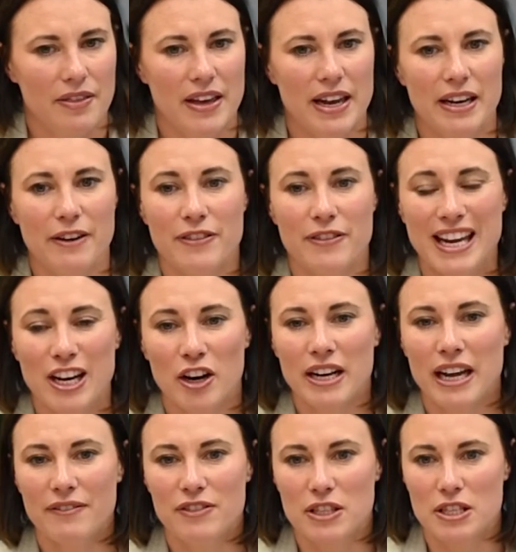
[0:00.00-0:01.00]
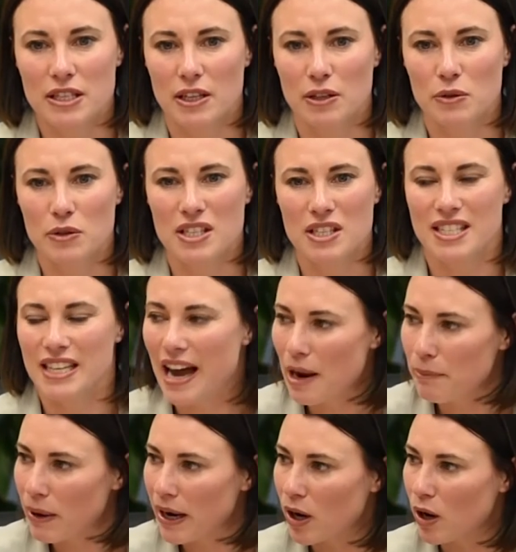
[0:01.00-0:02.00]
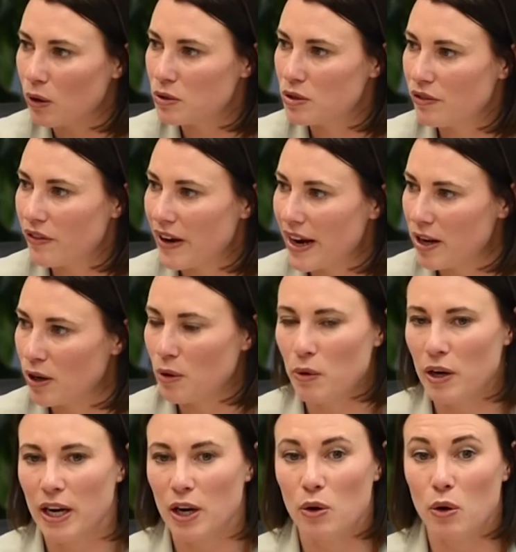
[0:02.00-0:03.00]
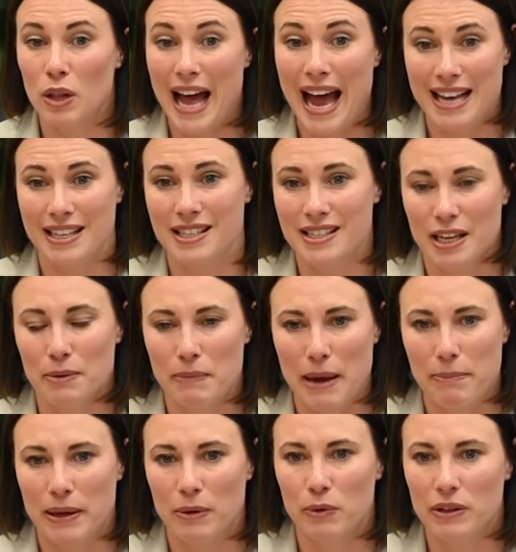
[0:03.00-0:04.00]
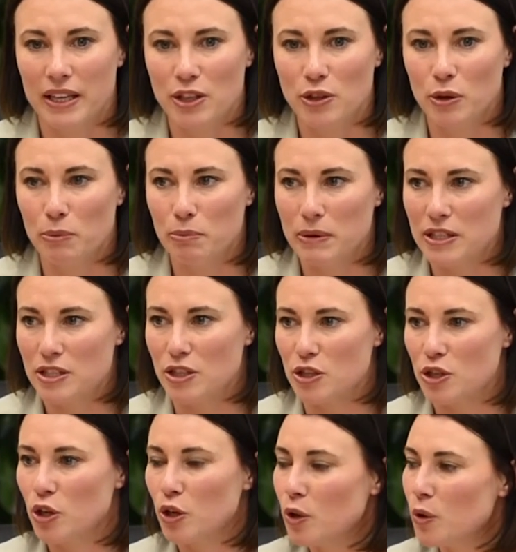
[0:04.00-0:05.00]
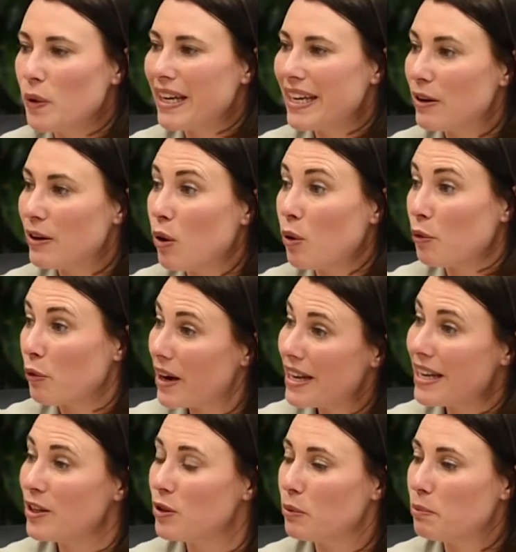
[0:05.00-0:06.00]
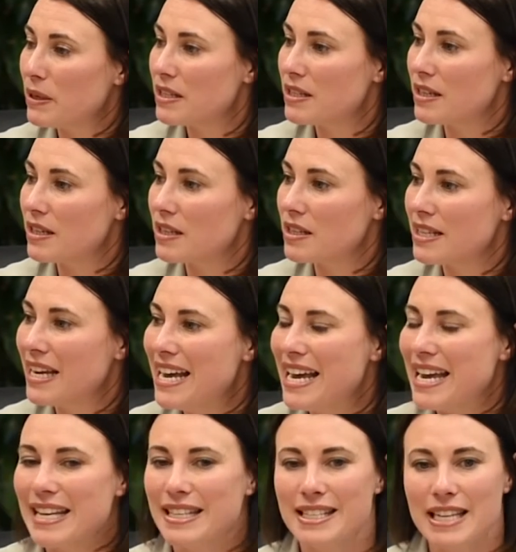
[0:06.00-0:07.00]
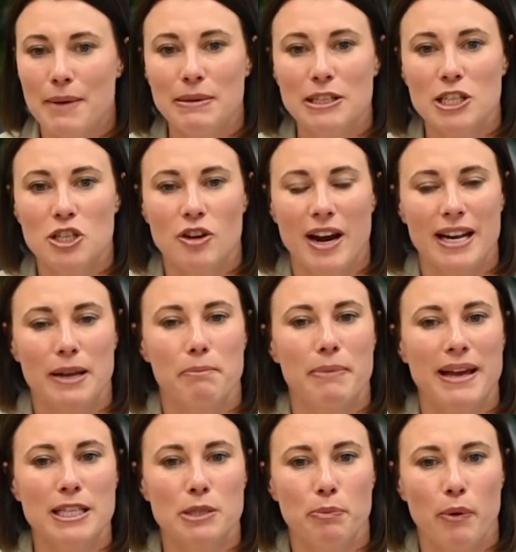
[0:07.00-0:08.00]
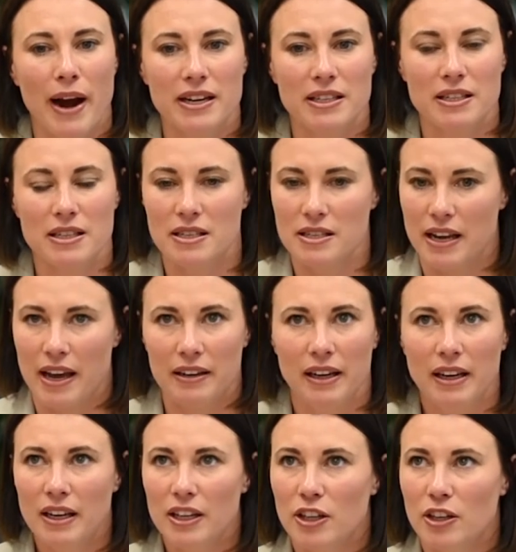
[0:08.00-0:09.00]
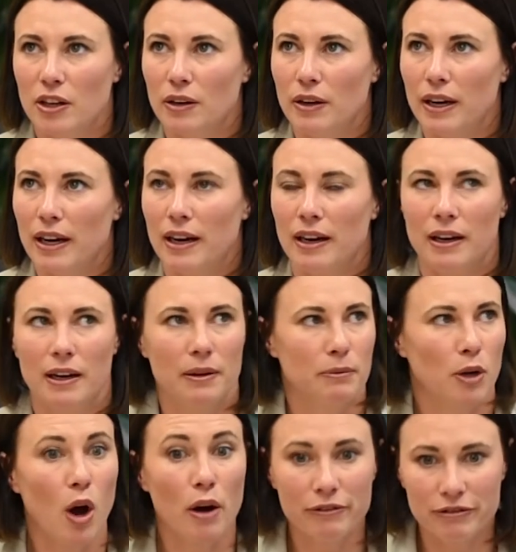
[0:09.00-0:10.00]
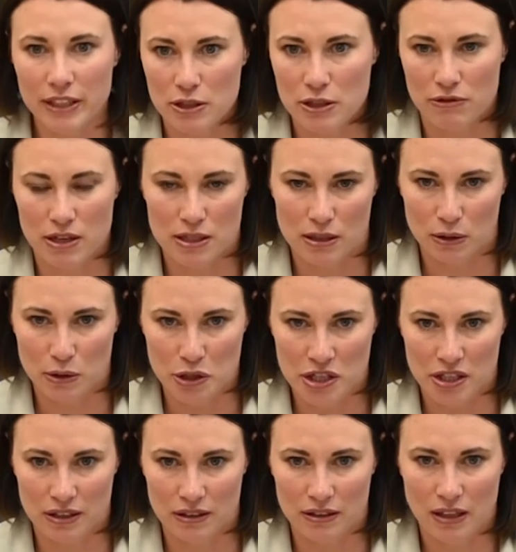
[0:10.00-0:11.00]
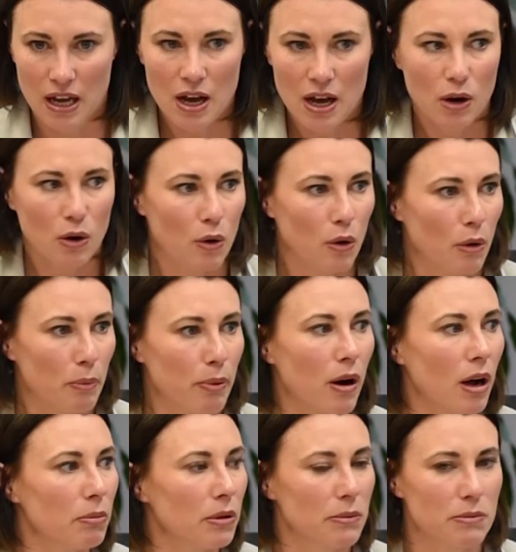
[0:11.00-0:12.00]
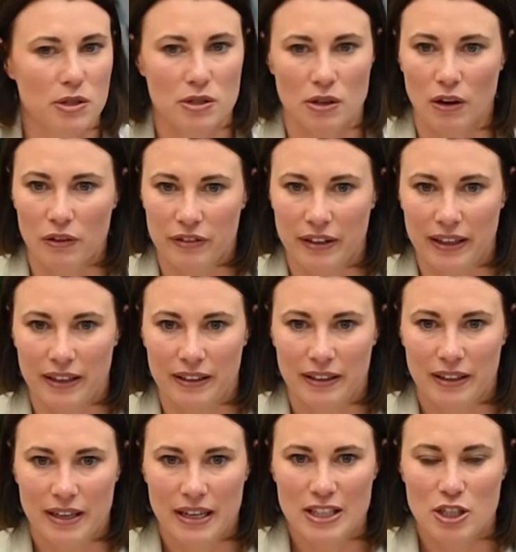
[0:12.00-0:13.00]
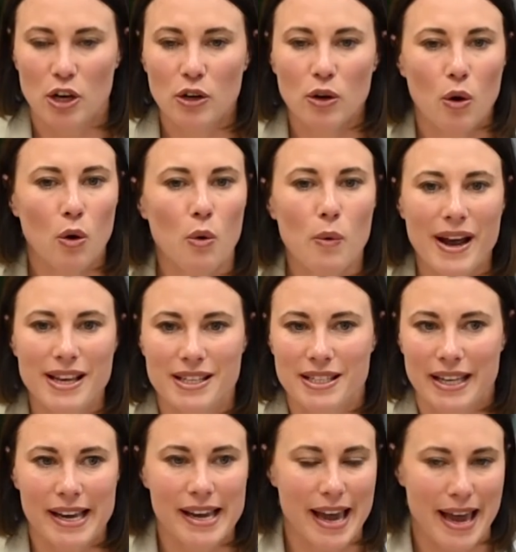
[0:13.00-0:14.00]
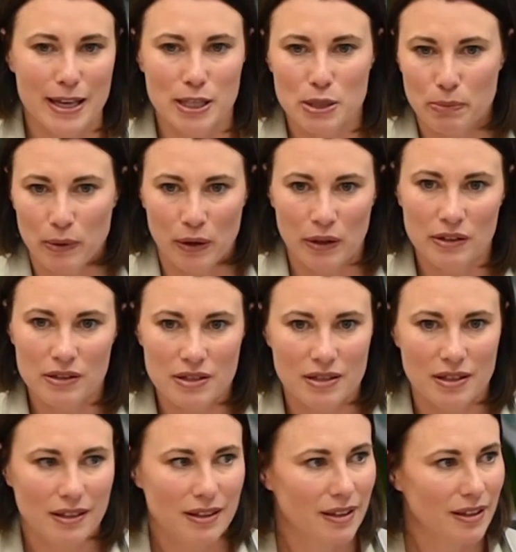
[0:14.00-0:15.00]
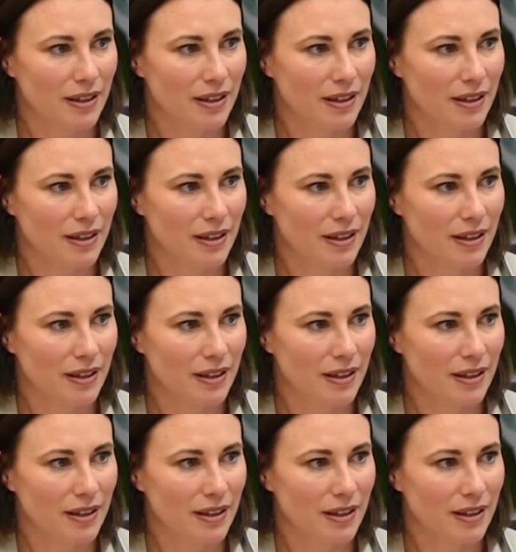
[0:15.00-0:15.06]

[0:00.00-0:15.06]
Then if they don't have the skills, start by cultivating a what I call asset mapping within your business. Who already in your business is demonstrating best practice at, you know, conflict resolution or problem solving? Don't always seek experts.